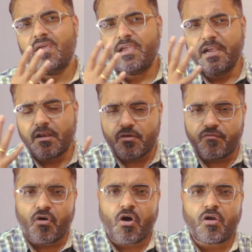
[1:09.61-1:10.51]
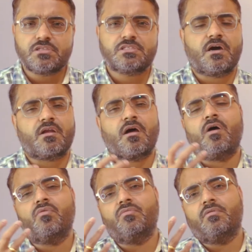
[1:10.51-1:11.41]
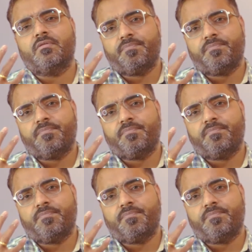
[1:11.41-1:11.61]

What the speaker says: it revolves around